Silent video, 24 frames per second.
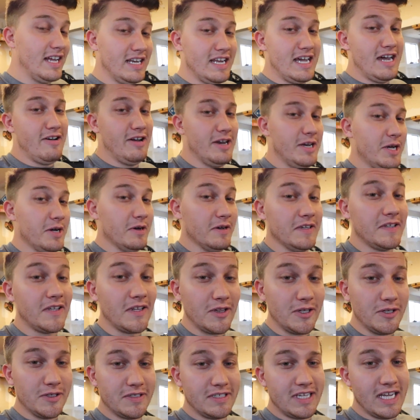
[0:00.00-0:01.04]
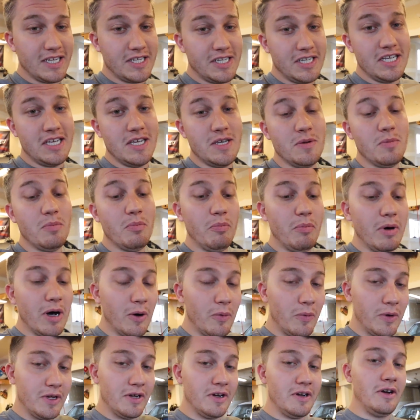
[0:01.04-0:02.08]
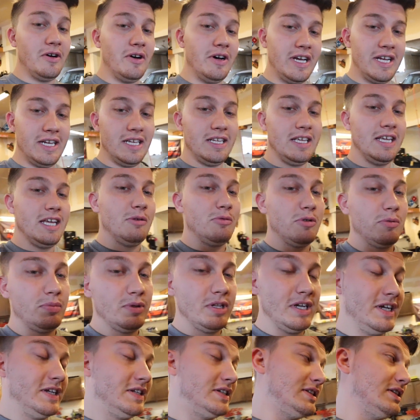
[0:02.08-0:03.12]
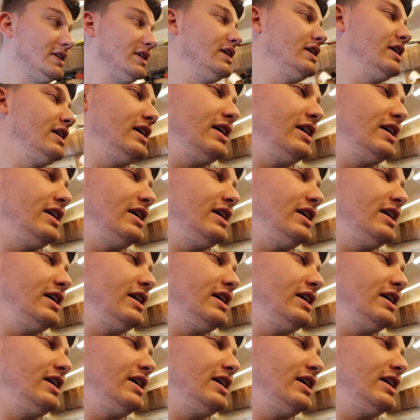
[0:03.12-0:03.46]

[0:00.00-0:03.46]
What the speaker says: Now I know that's a little sketchy, but we're gonna go ahead and get them replaced.